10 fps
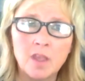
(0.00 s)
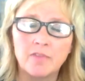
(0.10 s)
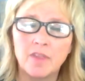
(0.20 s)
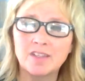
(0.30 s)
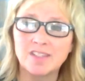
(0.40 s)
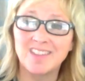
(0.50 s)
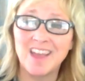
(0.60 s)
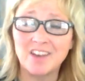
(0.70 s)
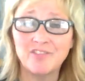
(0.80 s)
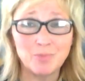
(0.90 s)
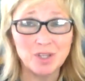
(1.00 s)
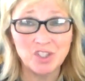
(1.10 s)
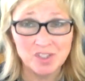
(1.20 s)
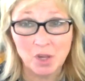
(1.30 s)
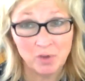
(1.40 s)
They said that
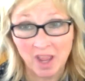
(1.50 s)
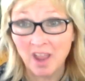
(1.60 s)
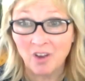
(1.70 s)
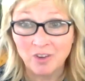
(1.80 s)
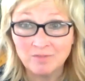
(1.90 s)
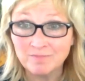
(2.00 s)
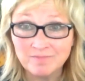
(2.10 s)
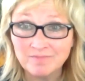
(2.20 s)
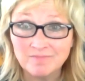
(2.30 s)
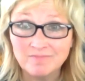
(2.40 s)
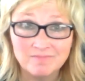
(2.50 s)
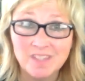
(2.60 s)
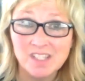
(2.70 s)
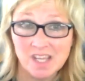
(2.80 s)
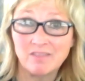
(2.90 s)
information is out now.
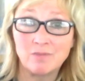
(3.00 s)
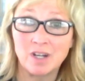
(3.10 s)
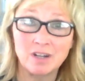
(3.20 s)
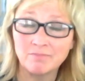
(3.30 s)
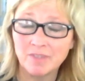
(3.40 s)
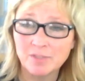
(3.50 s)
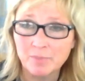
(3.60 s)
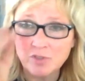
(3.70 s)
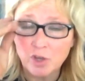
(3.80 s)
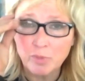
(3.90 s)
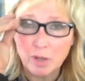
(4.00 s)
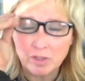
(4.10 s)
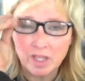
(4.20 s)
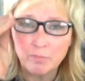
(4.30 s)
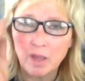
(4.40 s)
It's everywhere. It's been told
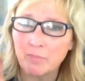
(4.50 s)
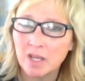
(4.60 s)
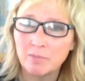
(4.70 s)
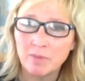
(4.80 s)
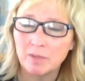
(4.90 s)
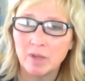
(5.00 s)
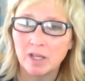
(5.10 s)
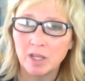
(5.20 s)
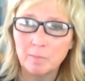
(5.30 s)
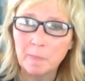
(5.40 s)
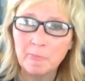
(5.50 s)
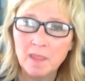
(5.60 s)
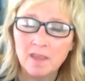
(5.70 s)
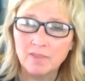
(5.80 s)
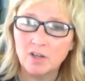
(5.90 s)
publicly by many, many, many.
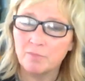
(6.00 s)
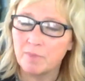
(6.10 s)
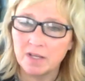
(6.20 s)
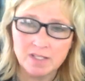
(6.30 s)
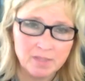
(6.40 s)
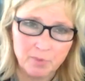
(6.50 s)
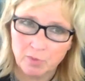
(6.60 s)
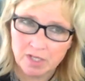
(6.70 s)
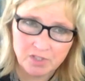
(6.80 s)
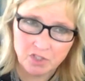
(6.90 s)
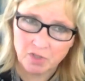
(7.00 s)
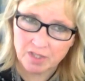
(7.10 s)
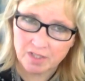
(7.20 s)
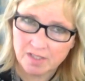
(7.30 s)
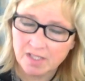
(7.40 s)
There are many simple ways to treat
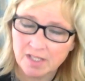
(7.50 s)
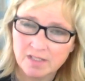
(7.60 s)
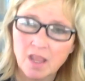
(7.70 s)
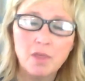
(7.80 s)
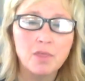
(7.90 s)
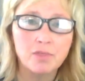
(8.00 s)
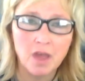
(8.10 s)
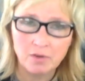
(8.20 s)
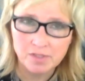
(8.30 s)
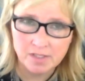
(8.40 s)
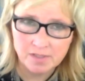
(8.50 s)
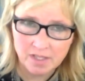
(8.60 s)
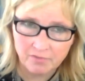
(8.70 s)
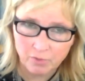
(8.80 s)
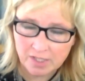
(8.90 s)
the disease, thousands
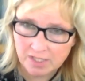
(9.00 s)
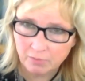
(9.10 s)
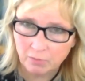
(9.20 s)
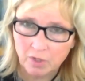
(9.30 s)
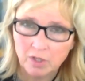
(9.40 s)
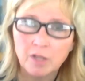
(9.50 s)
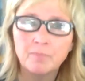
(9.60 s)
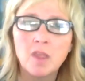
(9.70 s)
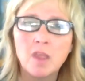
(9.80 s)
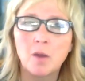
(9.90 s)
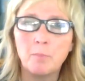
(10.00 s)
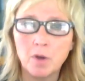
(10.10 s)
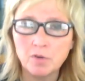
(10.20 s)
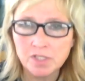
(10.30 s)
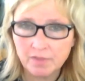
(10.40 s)
of ways it will work.
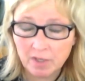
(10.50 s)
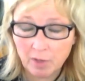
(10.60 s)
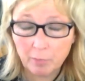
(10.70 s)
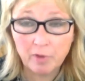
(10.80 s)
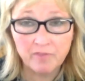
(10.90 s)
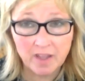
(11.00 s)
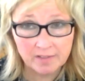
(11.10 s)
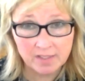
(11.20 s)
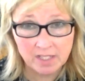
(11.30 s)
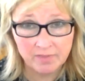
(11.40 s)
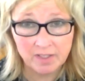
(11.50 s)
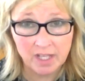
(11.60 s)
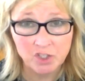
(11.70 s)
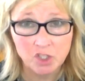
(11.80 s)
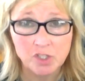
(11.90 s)
Most of them are preventative in
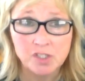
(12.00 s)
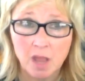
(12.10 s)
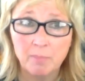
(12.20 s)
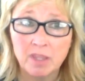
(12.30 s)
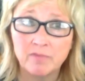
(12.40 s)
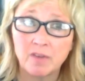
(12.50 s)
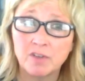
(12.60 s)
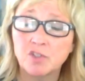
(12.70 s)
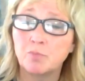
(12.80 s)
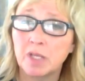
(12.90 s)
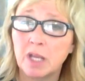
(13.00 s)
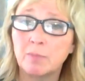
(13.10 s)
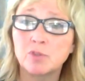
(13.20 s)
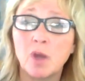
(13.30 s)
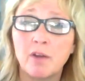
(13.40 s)
nature, stopping the virus from being
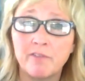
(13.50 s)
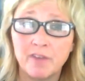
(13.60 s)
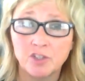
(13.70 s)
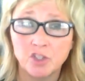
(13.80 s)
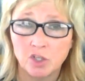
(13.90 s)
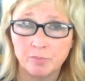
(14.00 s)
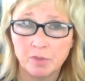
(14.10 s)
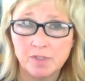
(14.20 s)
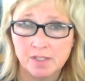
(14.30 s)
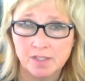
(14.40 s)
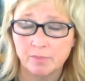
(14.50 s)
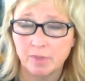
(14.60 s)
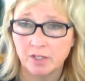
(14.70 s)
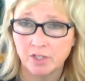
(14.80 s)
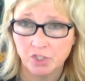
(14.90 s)
able to affect your immune system
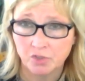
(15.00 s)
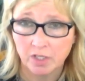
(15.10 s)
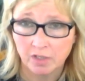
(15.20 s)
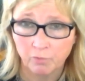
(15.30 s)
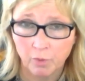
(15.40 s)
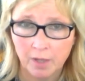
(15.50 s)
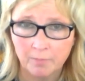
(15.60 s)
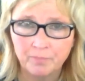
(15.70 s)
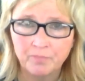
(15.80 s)
in a destructive way.